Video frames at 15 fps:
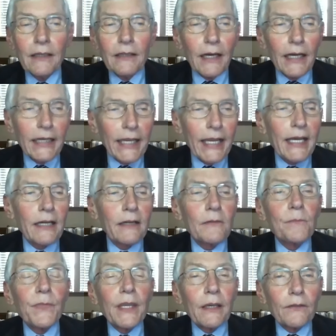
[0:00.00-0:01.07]
Again,
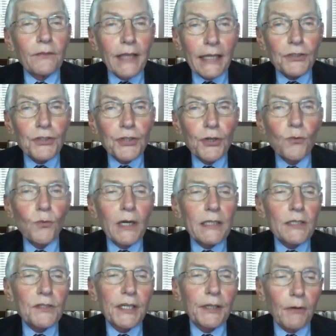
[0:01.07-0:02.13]
that's
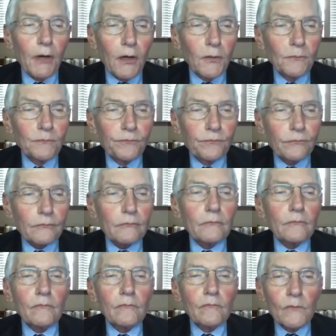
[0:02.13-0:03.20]
210
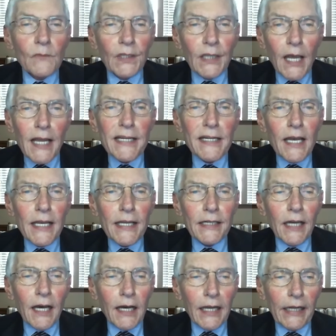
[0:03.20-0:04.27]

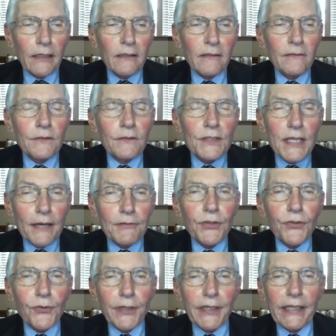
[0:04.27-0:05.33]
999
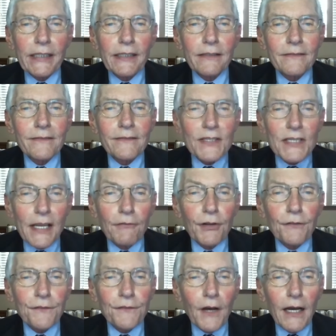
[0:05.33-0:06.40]

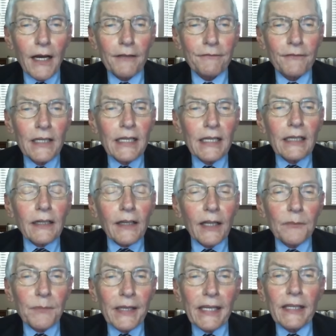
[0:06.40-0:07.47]
7375.
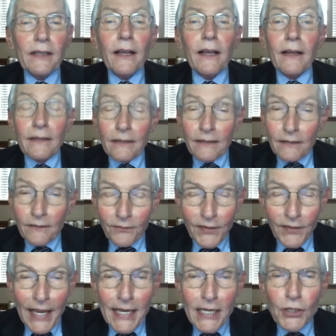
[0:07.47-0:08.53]
Let me
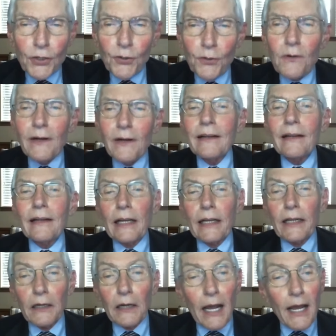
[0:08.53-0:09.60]
thank you,
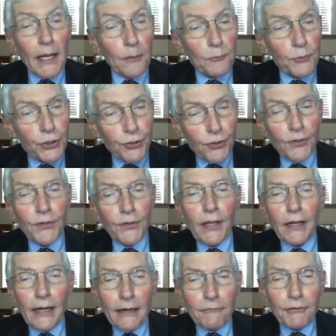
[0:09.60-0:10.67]
and I am sure
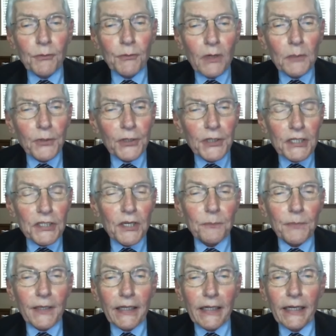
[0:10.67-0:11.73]
that everyone
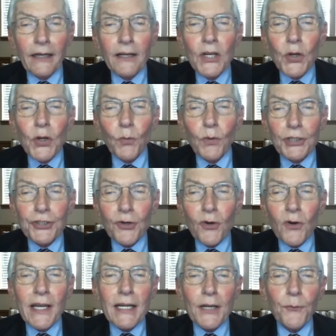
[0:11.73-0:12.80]
participating would
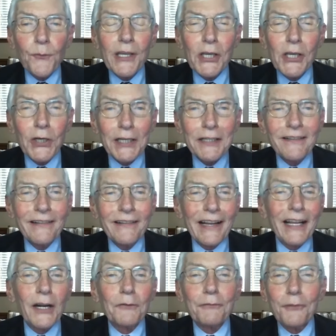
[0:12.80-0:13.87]
join, if we could,
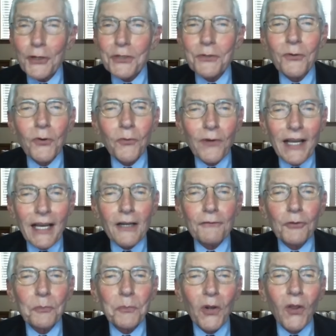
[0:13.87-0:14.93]
in a virtual round of
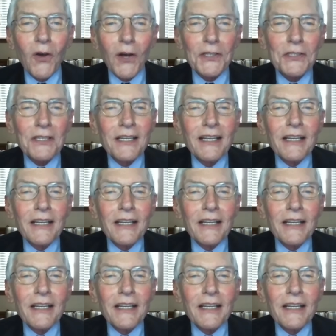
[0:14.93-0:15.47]
applause